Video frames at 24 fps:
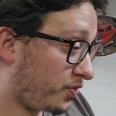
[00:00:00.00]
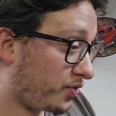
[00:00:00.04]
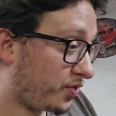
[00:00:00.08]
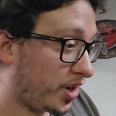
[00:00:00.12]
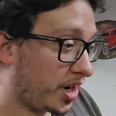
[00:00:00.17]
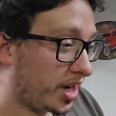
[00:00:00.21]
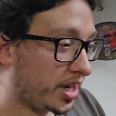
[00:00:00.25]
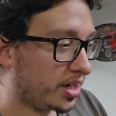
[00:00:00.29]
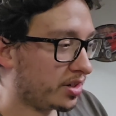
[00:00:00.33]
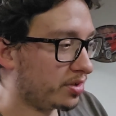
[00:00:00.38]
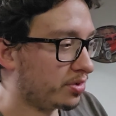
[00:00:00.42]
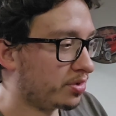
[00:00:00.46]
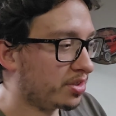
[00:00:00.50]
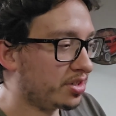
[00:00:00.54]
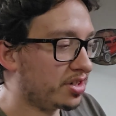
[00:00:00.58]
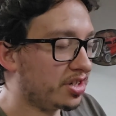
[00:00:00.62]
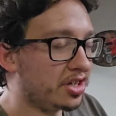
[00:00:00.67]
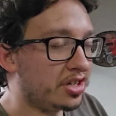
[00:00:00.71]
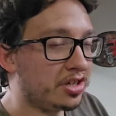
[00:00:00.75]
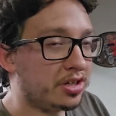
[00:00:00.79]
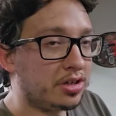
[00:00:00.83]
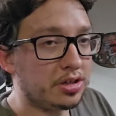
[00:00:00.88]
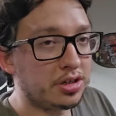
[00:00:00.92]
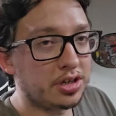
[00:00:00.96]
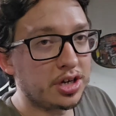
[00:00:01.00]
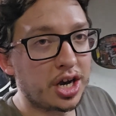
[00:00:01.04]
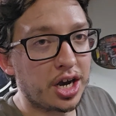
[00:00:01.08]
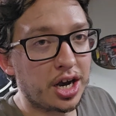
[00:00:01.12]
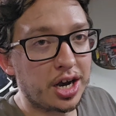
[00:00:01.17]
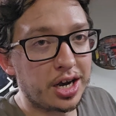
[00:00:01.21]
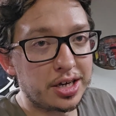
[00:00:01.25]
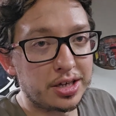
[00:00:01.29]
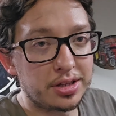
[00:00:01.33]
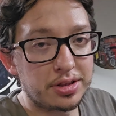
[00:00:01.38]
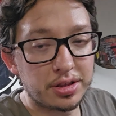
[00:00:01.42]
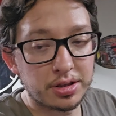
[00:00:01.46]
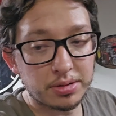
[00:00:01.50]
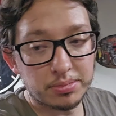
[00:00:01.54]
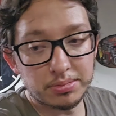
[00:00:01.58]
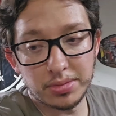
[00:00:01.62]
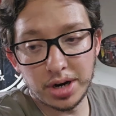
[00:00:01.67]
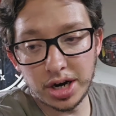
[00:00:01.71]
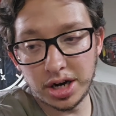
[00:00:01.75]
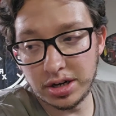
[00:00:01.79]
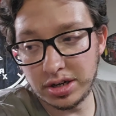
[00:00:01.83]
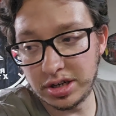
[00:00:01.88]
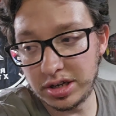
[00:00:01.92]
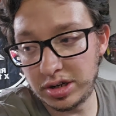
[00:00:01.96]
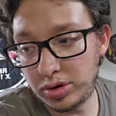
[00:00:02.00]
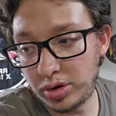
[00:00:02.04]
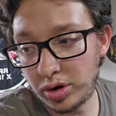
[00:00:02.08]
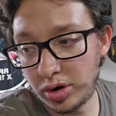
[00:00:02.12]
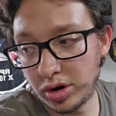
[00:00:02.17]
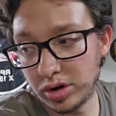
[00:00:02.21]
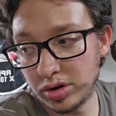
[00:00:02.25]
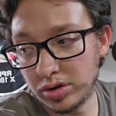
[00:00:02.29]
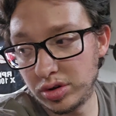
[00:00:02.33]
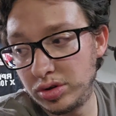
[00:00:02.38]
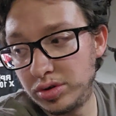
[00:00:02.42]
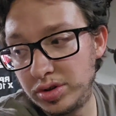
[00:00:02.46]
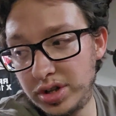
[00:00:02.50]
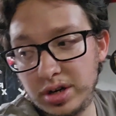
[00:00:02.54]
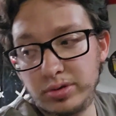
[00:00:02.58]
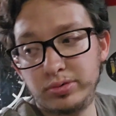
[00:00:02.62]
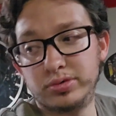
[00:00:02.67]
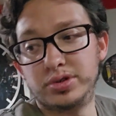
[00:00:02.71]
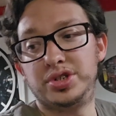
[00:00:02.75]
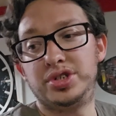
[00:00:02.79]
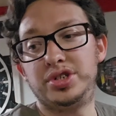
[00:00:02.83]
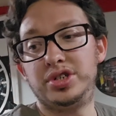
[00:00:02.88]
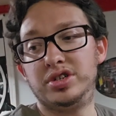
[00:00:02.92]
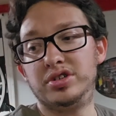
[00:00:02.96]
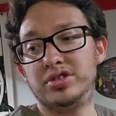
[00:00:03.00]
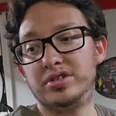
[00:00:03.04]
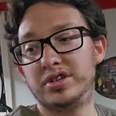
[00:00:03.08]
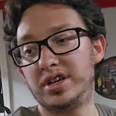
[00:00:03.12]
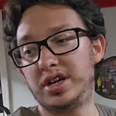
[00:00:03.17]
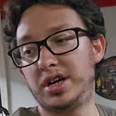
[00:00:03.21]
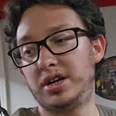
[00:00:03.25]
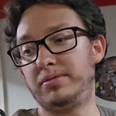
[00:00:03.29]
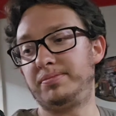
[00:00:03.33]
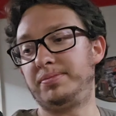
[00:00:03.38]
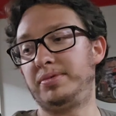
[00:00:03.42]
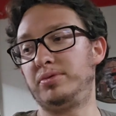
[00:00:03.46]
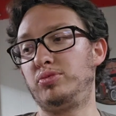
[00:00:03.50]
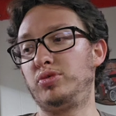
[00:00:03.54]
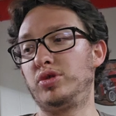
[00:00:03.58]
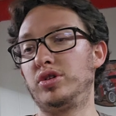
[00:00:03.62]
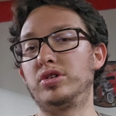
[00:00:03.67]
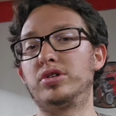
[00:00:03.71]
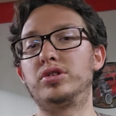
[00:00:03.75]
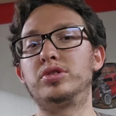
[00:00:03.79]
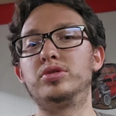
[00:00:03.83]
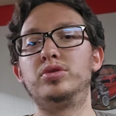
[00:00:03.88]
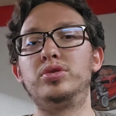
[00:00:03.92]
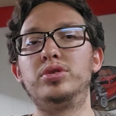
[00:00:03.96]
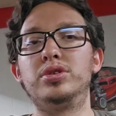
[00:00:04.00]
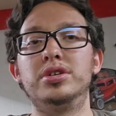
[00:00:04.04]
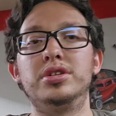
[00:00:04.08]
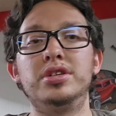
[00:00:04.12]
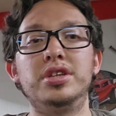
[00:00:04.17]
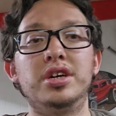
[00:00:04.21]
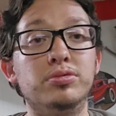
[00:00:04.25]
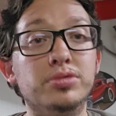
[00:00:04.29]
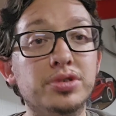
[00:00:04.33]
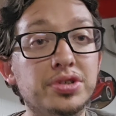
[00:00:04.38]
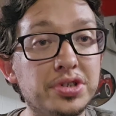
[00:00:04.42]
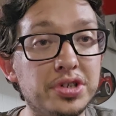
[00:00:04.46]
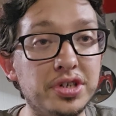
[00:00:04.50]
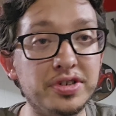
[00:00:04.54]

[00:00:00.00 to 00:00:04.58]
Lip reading: Finally got the Monte Carlo that was here that I've been working on that was